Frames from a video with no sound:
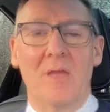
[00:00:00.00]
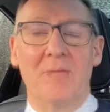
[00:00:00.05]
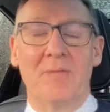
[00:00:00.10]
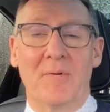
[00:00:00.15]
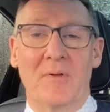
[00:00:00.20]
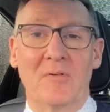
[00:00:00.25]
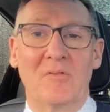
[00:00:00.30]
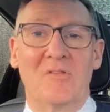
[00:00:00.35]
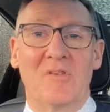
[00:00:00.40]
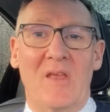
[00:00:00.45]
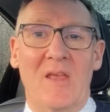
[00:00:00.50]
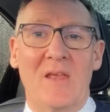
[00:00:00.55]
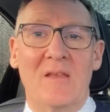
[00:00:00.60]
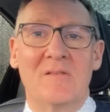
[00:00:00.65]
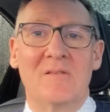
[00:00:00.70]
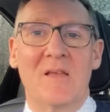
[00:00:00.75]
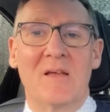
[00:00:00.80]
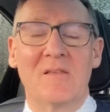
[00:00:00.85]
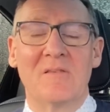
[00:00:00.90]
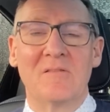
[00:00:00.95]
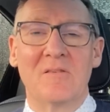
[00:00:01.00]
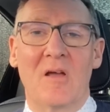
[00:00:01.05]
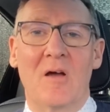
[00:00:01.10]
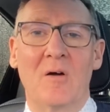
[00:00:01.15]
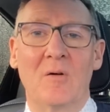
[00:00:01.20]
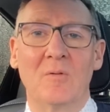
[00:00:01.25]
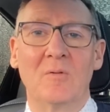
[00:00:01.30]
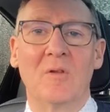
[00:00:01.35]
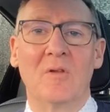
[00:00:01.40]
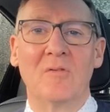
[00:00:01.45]
But it does
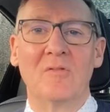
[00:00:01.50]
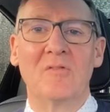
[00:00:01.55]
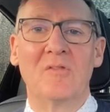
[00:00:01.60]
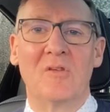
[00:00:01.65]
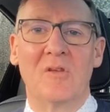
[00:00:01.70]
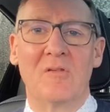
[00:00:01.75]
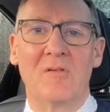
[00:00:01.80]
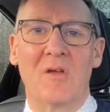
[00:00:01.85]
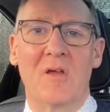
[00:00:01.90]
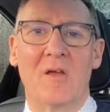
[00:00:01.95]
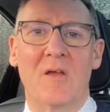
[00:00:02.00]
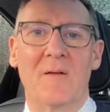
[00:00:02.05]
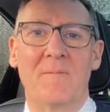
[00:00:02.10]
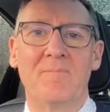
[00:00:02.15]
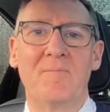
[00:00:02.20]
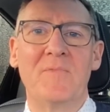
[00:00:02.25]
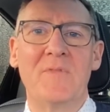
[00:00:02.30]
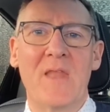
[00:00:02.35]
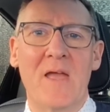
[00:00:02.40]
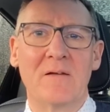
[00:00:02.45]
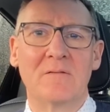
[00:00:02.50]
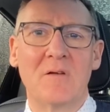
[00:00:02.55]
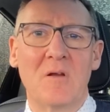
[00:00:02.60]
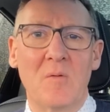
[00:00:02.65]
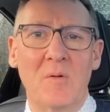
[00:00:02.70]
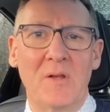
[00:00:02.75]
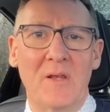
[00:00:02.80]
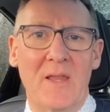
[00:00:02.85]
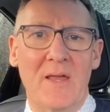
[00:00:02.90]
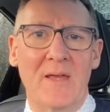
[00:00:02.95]
hold on to
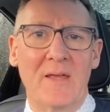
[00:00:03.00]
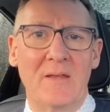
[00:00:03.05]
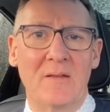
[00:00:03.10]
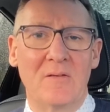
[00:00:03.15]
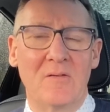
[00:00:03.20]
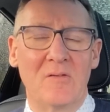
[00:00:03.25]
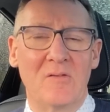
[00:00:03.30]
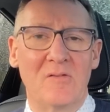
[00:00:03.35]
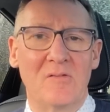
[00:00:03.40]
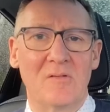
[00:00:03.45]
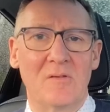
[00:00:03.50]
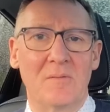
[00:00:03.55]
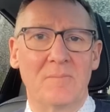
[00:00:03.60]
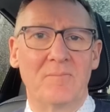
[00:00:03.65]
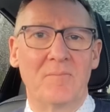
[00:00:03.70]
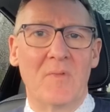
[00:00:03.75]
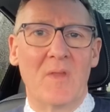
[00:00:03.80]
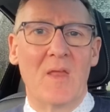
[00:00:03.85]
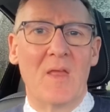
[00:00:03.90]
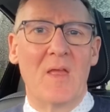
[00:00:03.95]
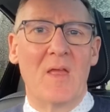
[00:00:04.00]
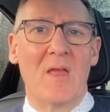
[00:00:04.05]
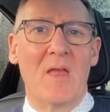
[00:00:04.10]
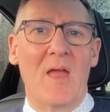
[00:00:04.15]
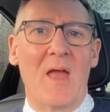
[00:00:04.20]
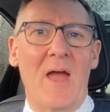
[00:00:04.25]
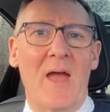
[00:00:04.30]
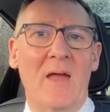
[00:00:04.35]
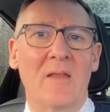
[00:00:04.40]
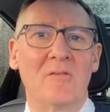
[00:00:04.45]
narrower lanes
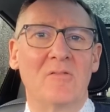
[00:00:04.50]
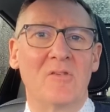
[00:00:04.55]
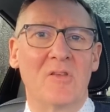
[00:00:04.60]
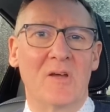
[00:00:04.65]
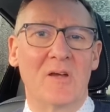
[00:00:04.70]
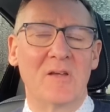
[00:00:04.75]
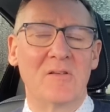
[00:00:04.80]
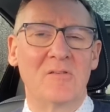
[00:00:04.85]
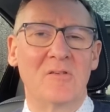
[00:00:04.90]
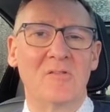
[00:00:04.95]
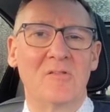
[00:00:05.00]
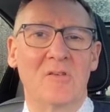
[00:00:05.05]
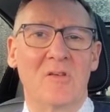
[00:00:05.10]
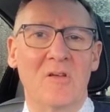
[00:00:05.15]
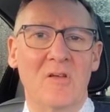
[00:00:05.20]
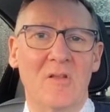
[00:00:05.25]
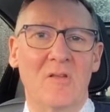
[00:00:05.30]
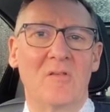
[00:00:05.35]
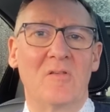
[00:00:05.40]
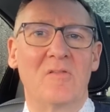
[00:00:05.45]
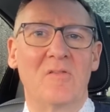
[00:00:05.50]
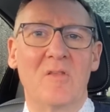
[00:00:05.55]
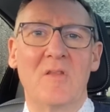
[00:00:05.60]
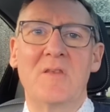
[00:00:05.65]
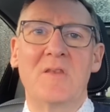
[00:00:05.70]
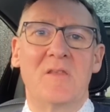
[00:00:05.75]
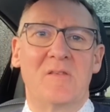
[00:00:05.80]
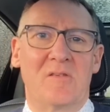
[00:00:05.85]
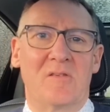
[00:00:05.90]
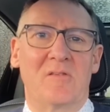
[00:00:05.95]
and tighter turns
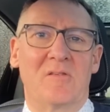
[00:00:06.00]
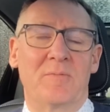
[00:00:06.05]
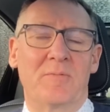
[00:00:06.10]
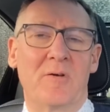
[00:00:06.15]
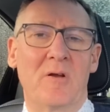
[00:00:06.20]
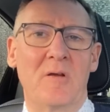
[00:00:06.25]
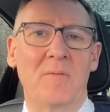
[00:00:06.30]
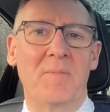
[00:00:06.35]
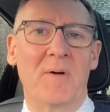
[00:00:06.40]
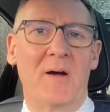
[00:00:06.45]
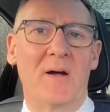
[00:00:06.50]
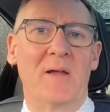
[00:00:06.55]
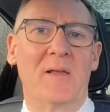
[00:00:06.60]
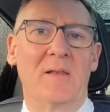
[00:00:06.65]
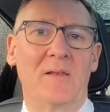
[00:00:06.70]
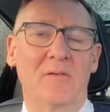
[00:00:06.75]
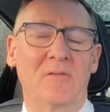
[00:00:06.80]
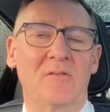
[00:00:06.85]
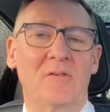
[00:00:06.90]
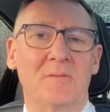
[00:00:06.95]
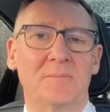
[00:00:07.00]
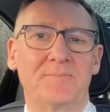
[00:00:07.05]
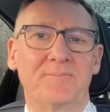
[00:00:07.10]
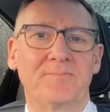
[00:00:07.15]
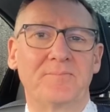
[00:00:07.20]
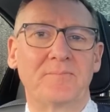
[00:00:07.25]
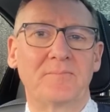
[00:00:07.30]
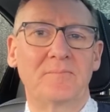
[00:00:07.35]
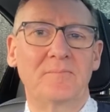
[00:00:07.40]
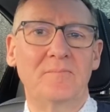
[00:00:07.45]
than Nissan's ProPilot.
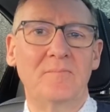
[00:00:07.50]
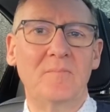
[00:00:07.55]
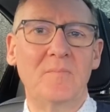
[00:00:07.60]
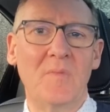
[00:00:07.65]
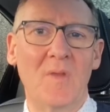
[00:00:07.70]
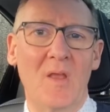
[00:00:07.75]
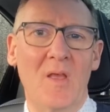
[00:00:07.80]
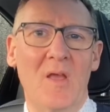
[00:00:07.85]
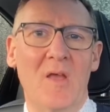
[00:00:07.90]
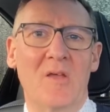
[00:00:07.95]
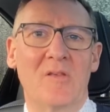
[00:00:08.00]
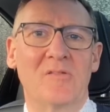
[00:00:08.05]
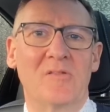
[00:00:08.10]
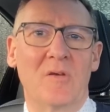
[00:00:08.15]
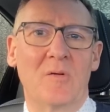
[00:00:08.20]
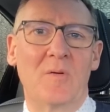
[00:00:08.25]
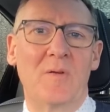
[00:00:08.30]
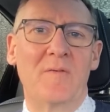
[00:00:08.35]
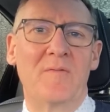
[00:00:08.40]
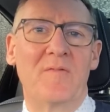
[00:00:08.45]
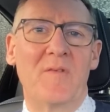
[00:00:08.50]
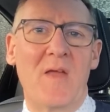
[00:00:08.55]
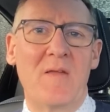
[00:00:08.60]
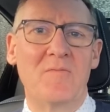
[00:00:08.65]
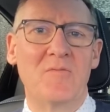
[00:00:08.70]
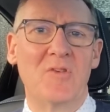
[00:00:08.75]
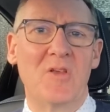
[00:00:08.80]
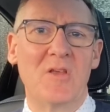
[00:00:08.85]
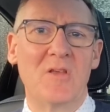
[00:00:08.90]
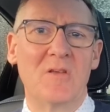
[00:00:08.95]
So if
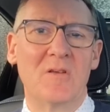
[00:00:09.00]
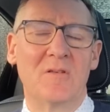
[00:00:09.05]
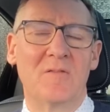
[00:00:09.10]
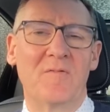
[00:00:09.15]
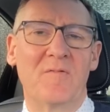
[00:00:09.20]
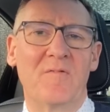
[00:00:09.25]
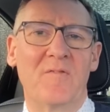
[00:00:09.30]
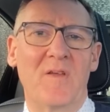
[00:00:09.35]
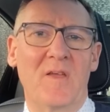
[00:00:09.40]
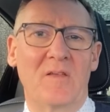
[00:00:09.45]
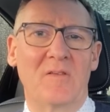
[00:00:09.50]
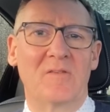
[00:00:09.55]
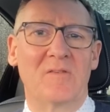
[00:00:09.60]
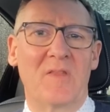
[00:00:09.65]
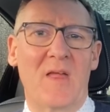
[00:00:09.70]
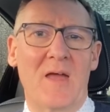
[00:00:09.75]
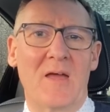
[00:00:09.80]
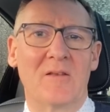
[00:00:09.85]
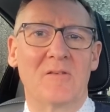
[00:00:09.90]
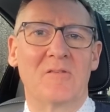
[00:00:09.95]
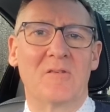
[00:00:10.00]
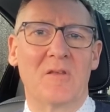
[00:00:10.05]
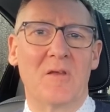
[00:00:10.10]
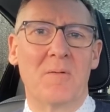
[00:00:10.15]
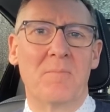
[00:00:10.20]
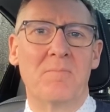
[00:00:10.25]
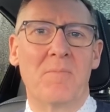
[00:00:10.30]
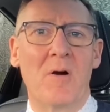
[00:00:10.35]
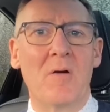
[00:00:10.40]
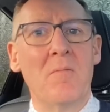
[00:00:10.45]
MG could fix that
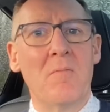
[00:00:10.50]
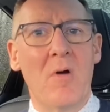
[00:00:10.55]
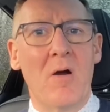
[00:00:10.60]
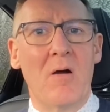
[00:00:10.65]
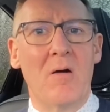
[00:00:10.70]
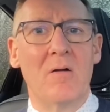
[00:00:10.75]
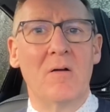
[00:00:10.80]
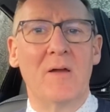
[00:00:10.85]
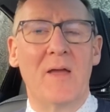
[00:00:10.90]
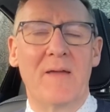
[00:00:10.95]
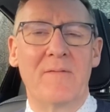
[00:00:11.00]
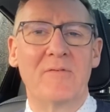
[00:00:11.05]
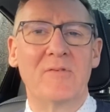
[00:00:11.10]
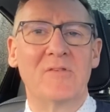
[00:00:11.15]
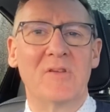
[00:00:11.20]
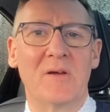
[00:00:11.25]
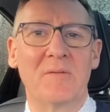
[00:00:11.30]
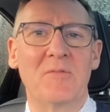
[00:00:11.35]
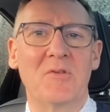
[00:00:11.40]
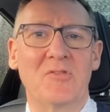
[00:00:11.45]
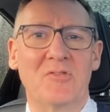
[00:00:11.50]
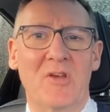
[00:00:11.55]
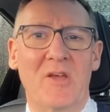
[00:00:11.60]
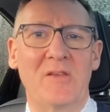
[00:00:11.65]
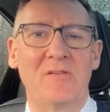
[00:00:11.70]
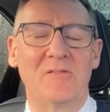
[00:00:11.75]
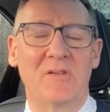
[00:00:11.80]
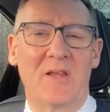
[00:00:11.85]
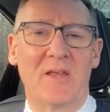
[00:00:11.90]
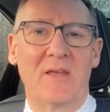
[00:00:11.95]
bong bong every time you
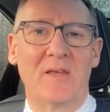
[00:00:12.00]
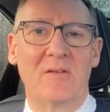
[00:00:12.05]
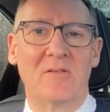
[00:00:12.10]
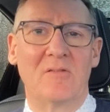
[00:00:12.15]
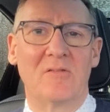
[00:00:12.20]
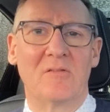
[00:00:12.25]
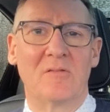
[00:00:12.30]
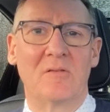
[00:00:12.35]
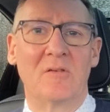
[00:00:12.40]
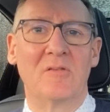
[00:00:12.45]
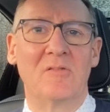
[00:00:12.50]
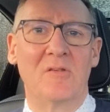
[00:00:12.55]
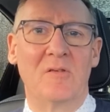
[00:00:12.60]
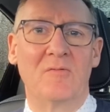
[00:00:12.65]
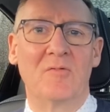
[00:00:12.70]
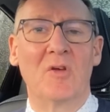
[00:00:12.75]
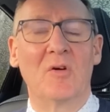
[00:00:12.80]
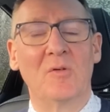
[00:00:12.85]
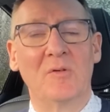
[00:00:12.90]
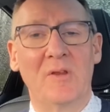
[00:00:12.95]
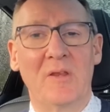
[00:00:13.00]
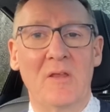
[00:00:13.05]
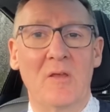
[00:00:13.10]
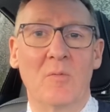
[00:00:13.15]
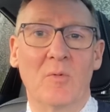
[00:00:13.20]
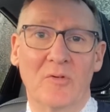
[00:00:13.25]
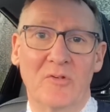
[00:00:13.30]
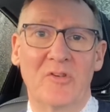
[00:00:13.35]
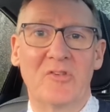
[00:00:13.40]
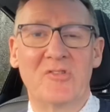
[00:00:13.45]
change lanes, because you've told it you
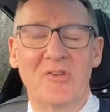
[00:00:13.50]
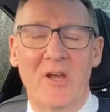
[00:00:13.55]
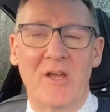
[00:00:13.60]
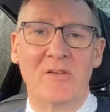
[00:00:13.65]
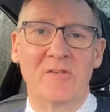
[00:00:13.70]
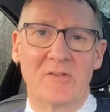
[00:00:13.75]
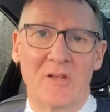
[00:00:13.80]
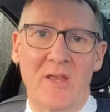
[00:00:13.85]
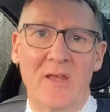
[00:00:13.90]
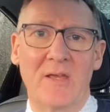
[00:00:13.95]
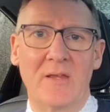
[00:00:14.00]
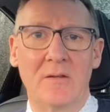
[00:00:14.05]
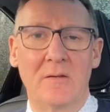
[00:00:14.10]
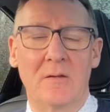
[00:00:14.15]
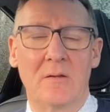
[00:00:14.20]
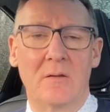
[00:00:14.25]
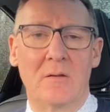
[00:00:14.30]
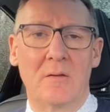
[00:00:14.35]
want to change lane,